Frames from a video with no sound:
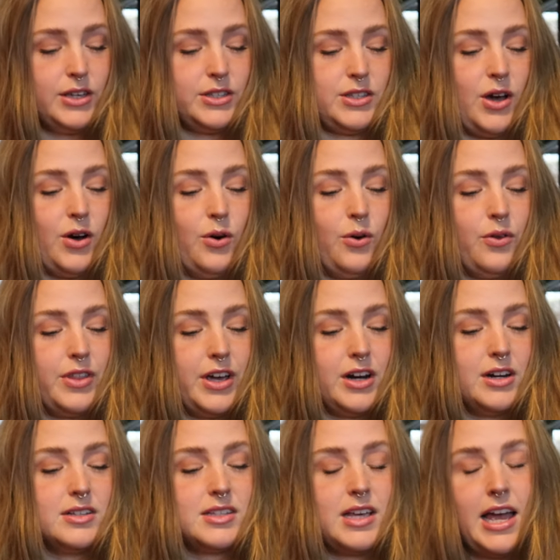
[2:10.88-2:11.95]
So
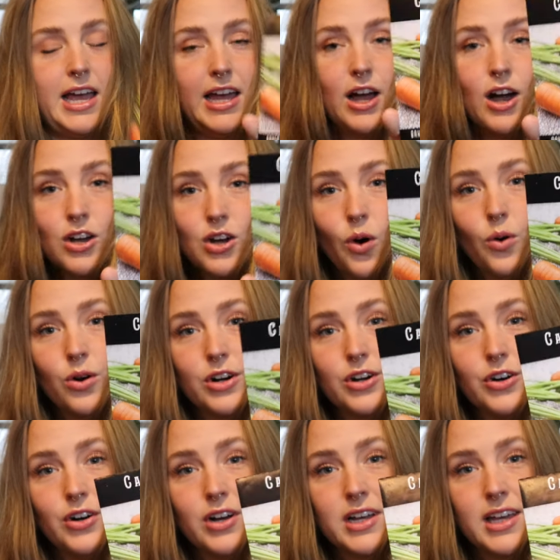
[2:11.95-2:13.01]
there's a
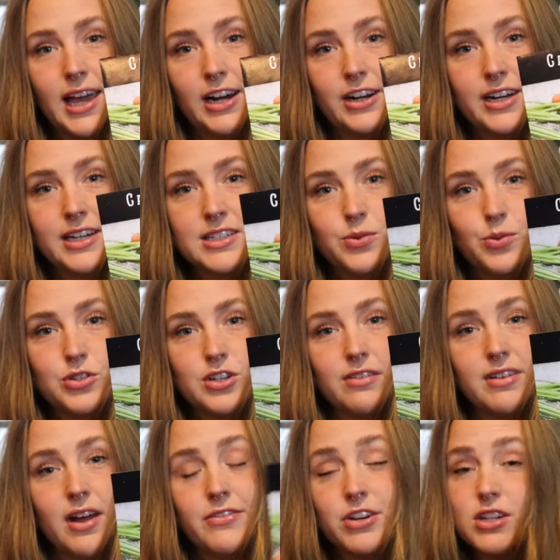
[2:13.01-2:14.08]
coral carrot, which
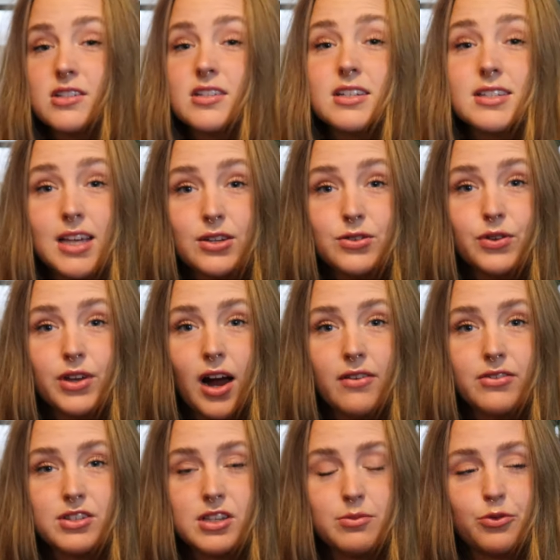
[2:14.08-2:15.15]
I've never successfully
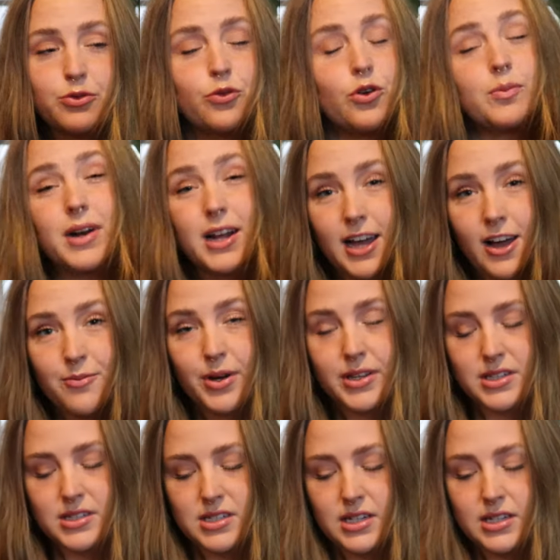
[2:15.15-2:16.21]
harvested before, but I have
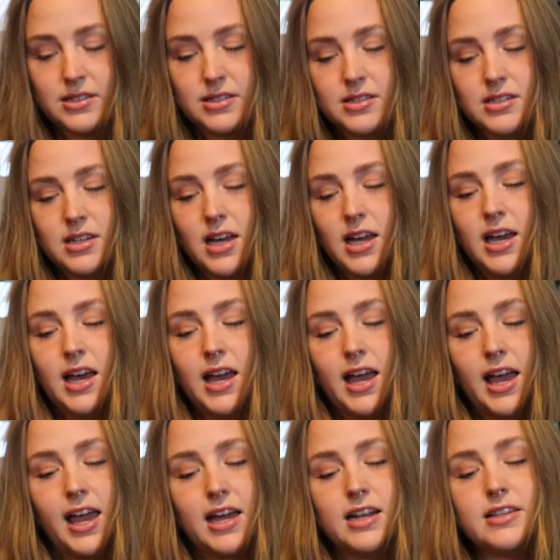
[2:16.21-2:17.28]
bought the seeds.
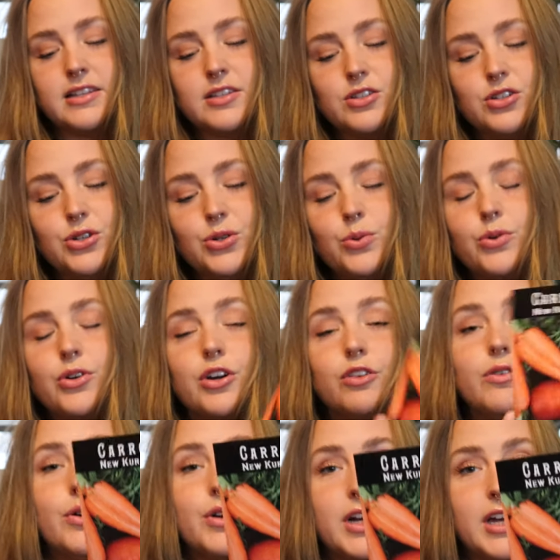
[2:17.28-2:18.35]
And this new
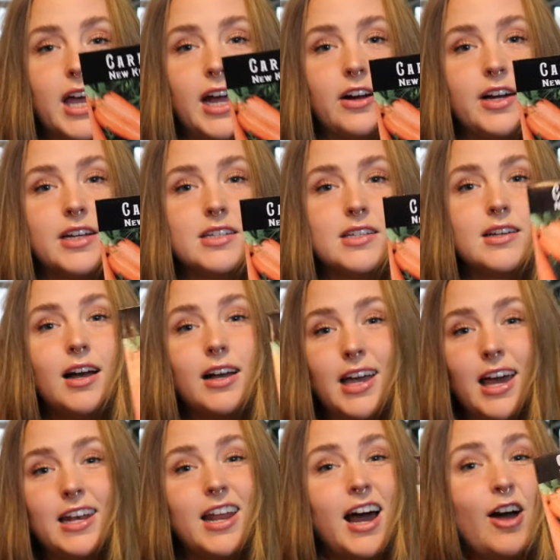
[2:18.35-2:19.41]
Kuroda carrot.
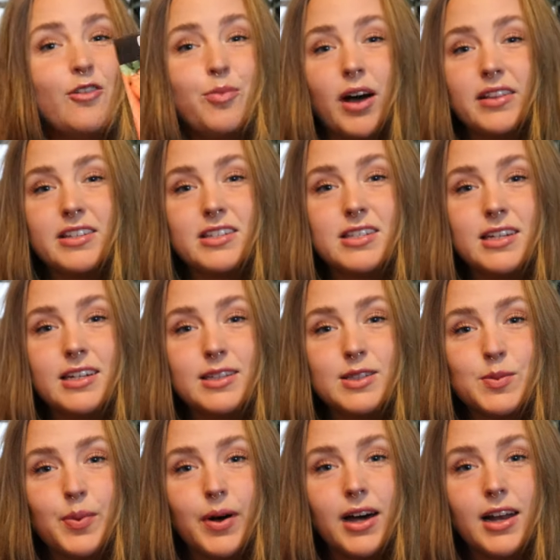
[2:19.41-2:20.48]
Again, I've bought these
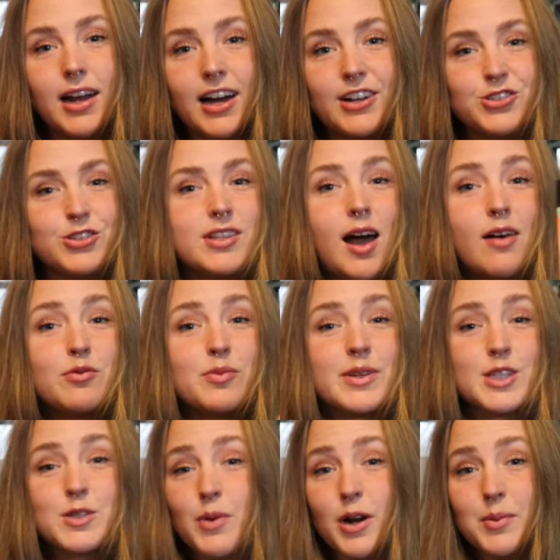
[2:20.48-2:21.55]
seeds, but I just haven't
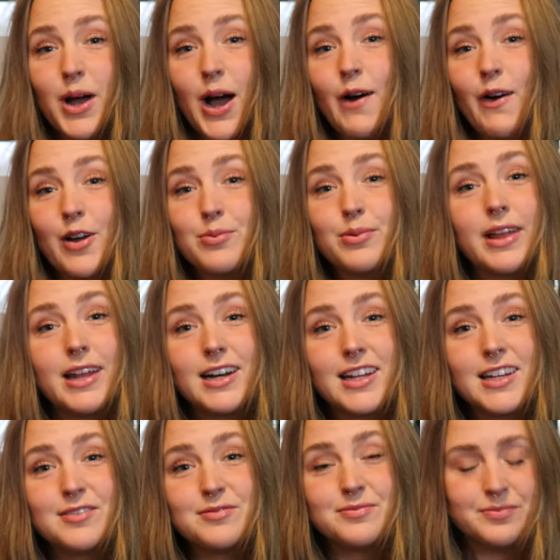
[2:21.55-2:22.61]
been smart about how I've planted
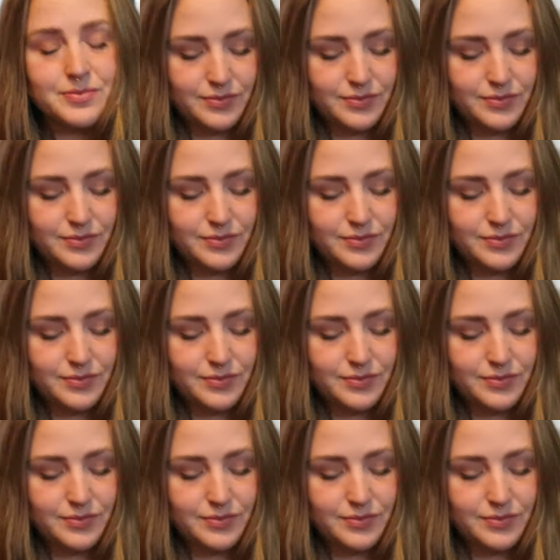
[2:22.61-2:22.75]
it.